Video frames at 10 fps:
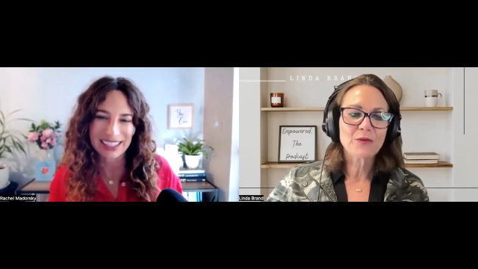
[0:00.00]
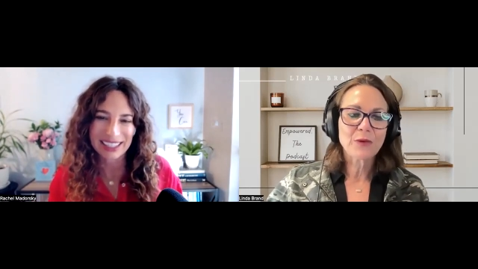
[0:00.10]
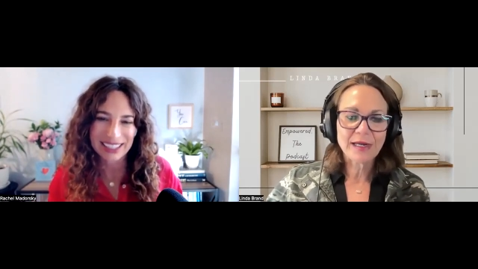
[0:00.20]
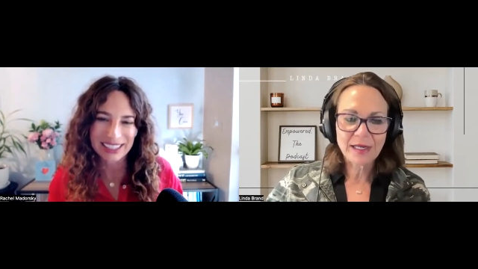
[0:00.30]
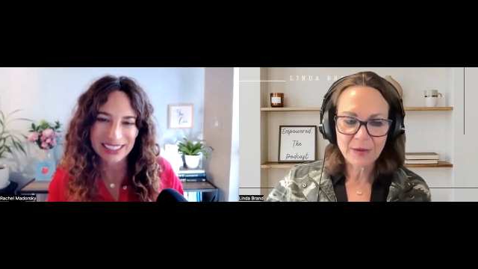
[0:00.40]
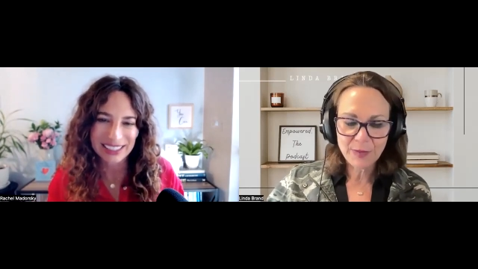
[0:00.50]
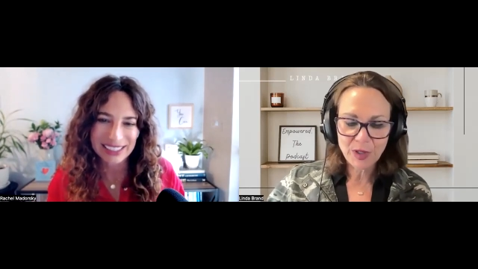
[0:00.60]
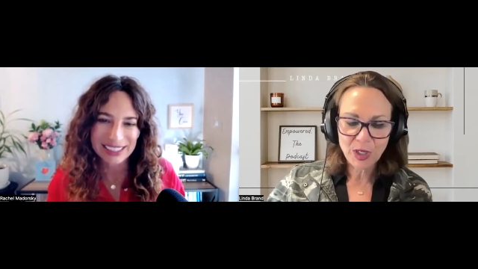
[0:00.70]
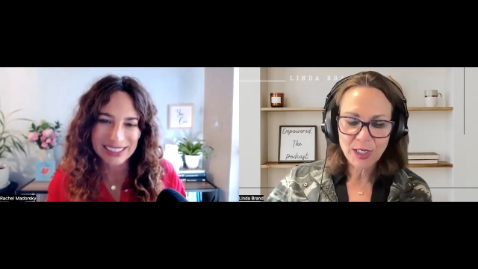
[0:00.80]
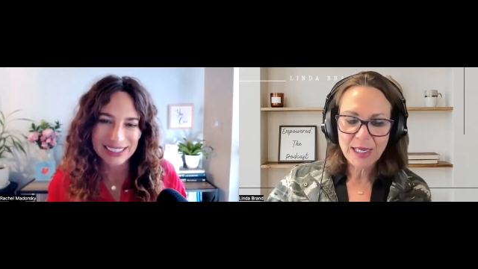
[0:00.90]
Speaker 1: writing a
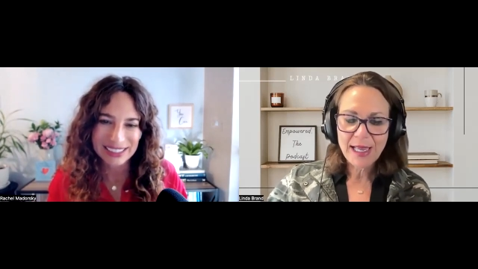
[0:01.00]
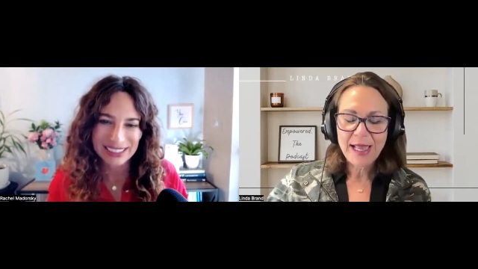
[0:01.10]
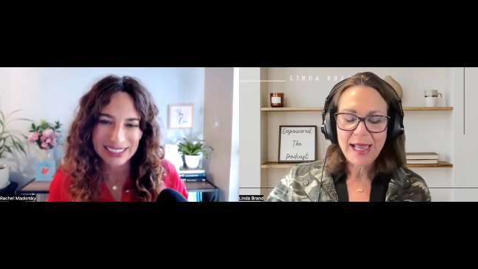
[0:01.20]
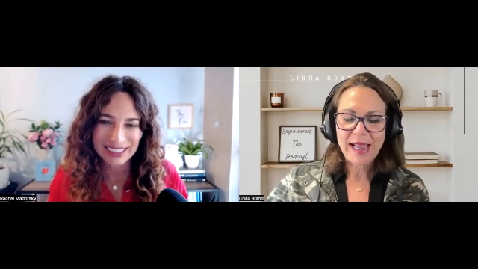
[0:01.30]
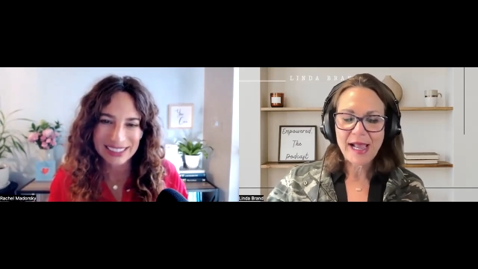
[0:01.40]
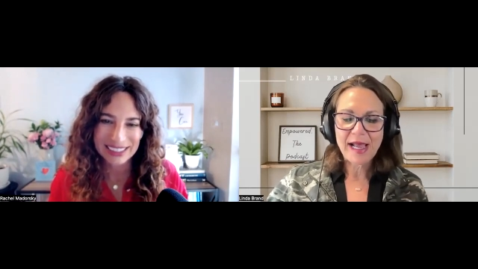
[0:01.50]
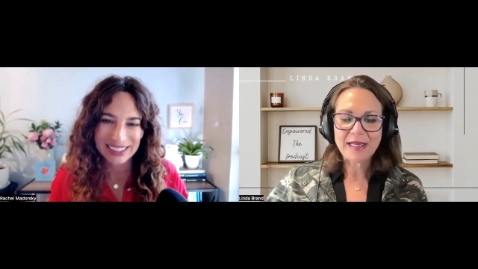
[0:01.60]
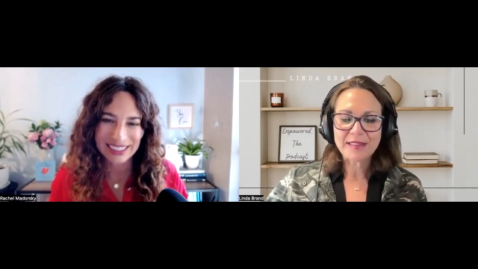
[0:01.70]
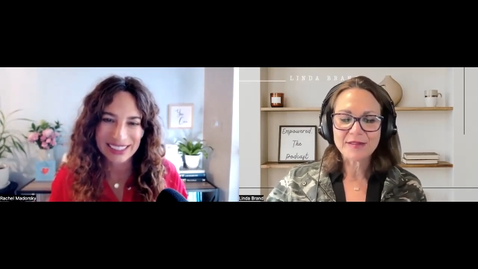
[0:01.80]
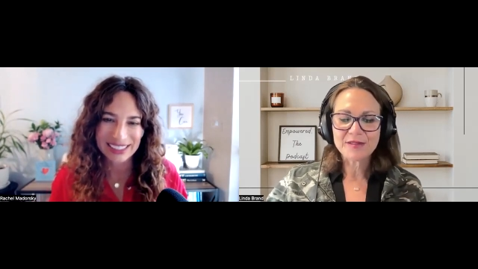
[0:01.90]
book
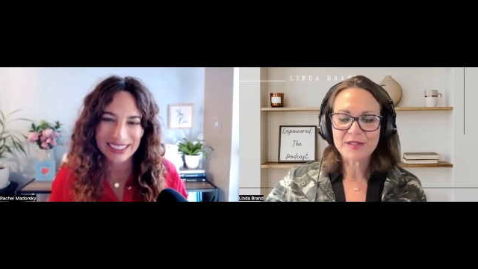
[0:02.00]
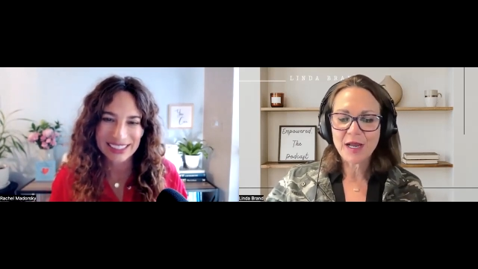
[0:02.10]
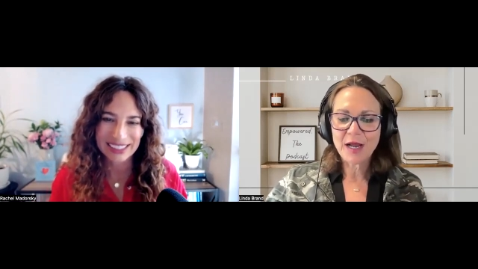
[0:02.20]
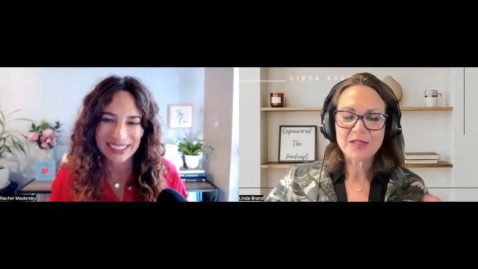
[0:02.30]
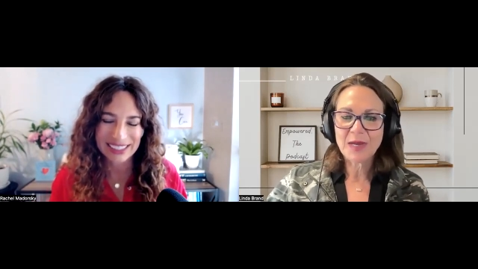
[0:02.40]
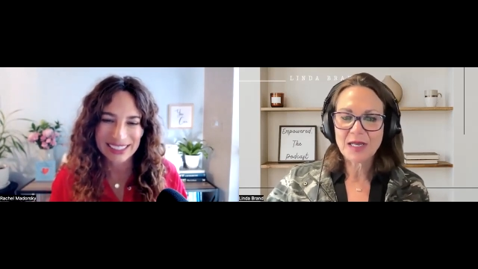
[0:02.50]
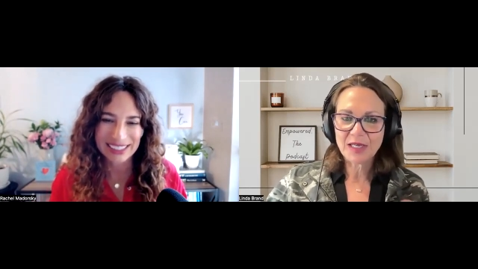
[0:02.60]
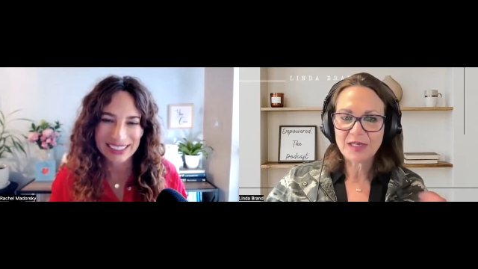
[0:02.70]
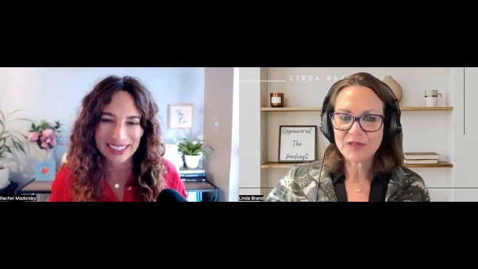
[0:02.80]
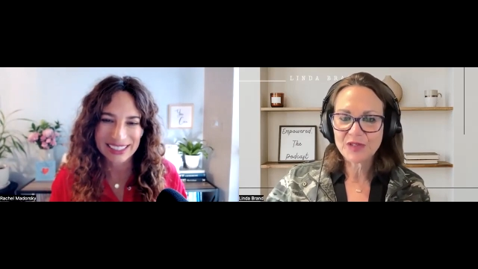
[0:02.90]
and it's my
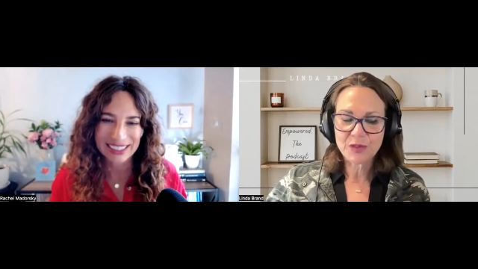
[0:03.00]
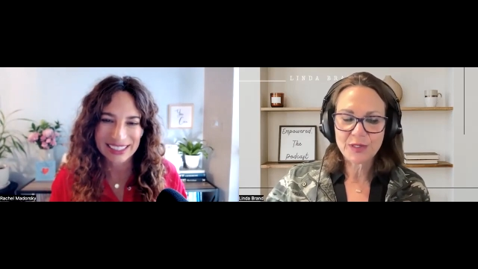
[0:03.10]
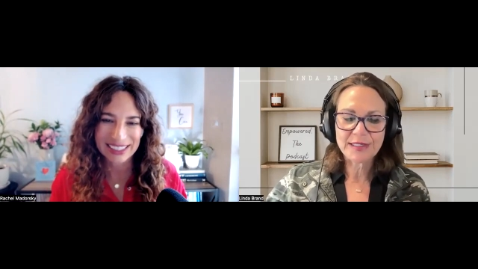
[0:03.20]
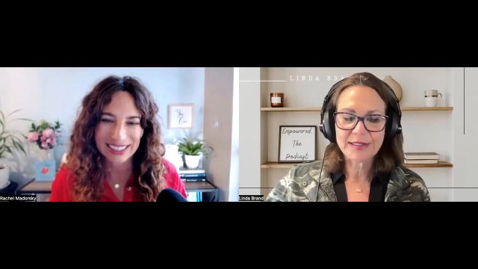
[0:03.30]
life story.